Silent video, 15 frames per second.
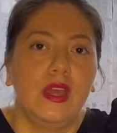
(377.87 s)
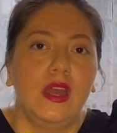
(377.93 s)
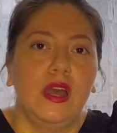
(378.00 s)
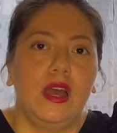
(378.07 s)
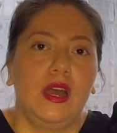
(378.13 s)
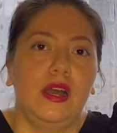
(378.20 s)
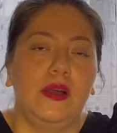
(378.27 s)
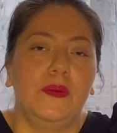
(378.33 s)

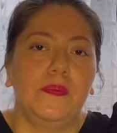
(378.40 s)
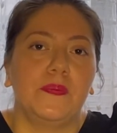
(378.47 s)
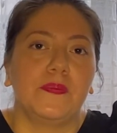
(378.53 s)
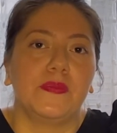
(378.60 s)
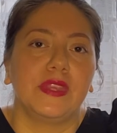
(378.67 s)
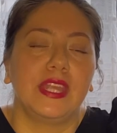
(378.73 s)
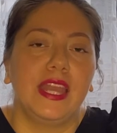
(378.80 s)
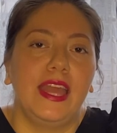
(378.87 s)

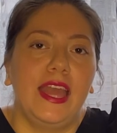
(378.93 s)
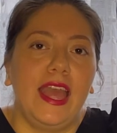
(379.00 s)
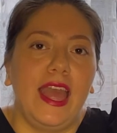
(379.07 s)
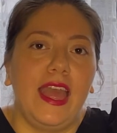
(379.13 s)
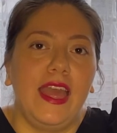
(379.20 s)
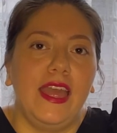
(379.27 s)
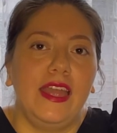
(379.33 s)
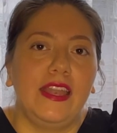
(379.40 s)

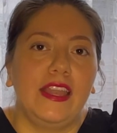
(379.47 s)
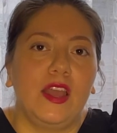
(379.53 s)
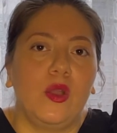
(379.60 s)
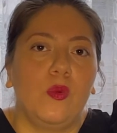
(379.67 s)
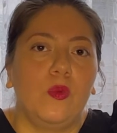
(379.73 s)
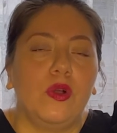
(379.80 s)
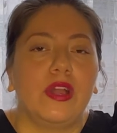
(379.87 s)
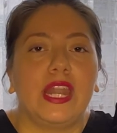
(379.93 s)
And
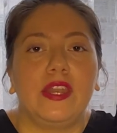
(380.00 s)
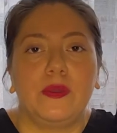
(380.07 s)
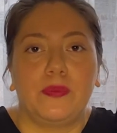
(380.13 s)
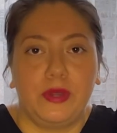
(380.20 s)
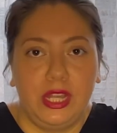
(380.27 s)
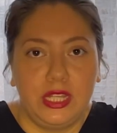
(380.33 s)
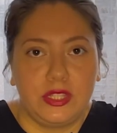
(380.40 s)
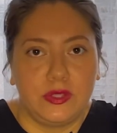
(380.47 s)
we'll get an
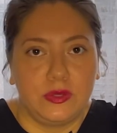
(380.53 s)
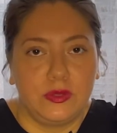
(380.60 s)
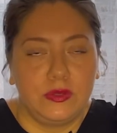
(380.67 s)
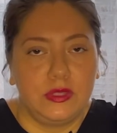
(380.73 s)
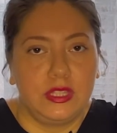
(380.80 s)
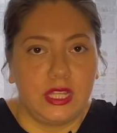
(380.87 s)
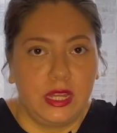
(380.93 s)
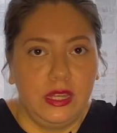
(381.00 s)
appraisal
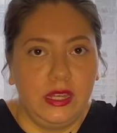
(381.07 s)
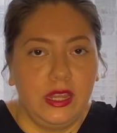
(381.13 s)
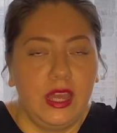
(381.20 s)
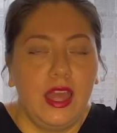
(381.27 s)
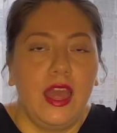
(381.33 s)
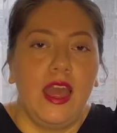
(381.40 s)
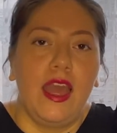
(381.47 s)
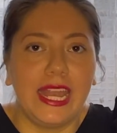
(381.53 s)
done.
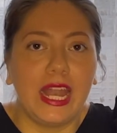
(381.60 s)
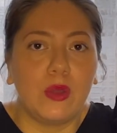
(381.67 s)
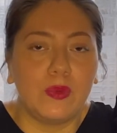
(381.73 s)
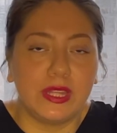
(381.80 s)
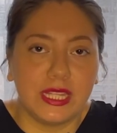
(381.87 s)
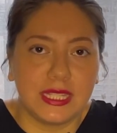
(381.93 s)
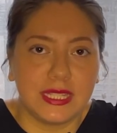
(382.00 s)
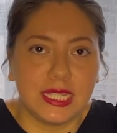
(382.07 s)
And now
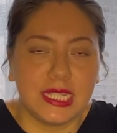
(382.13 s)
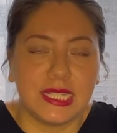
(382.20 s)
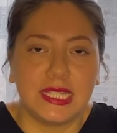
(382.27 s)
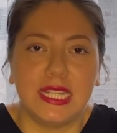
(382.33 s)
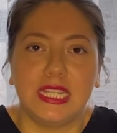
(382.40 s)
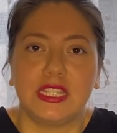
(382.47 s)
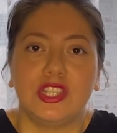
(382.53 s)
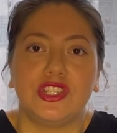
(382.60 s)
what this is
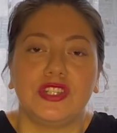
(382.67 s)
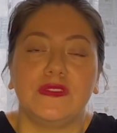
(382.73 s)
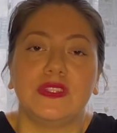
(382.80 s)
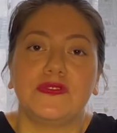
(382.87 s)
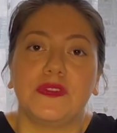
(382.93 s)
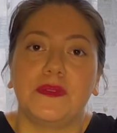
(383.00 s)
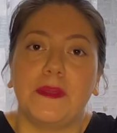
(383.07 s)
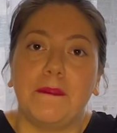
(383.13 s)

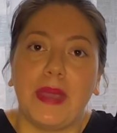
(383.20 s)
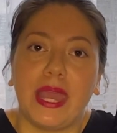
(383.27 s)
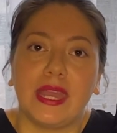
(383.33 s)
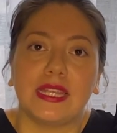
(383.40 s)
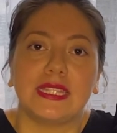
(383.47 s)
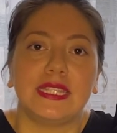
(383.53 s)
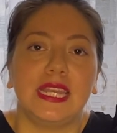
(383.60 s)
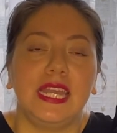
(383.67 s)
assurance from the
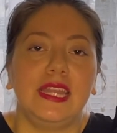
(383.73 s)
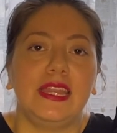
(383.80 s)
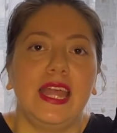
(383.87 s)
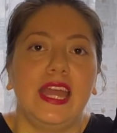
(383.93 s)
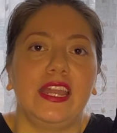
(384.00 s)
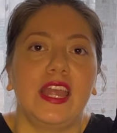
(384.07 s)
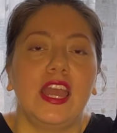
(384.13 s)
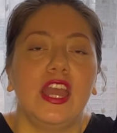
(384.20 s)
bank saying
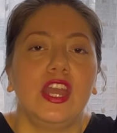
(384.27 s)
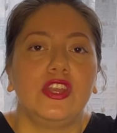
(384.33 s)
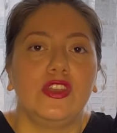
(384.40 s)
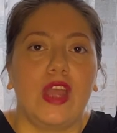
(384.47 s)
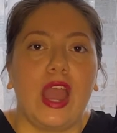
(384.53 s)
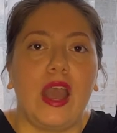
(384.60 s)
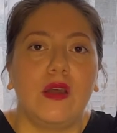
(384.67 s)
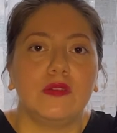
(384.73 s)
that
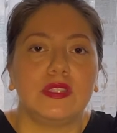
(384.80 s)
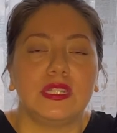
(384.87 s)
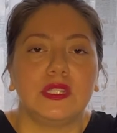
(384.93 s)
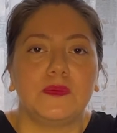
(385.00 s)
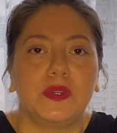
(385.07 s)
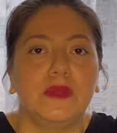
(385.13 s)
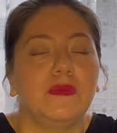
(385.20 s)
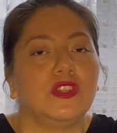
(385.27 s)
your house is
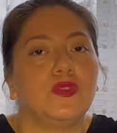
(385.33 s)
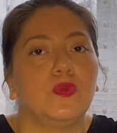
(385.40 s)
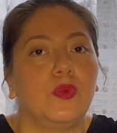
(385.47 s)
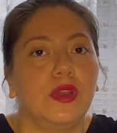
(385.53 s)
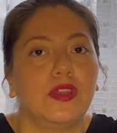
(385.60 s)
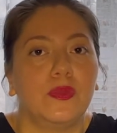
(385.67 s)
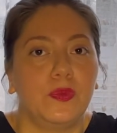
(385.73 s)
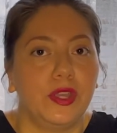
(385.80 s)
pretty much
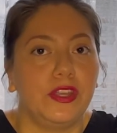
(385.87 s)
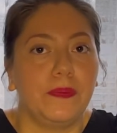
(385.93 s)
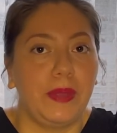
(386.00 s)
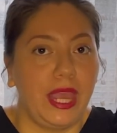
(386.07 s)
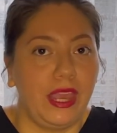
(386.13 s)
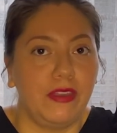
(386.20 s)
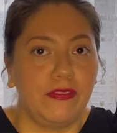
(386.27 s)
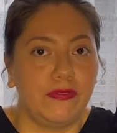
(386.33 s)
worth what you're
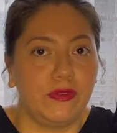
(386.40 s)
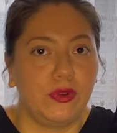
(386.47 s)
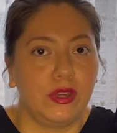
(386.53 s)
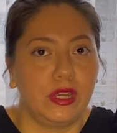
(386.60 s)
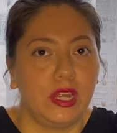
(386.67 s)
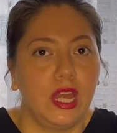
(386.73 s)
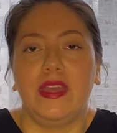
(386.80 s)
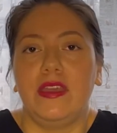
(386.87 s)
paying
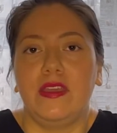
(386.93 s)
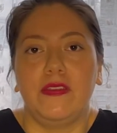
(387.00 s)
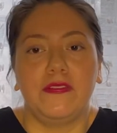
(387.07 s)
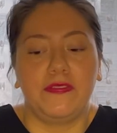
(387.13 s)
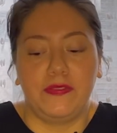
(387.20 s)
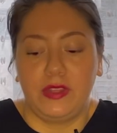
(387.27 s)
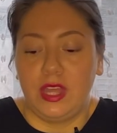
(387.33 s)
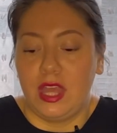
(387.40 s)
for.
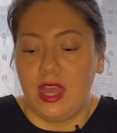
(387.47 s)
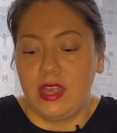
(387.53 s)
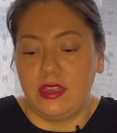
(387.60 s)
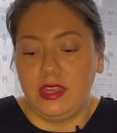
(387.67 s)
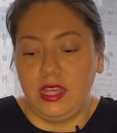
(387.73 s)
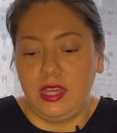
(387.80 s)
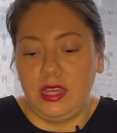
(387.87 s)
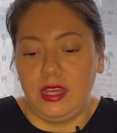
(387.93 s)
If
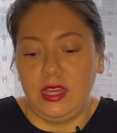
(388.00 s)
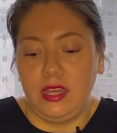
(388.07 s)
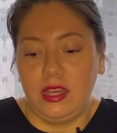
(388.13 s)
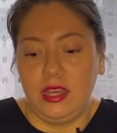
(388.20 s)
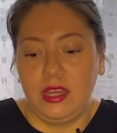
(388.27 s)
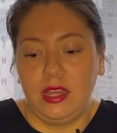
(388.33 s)
the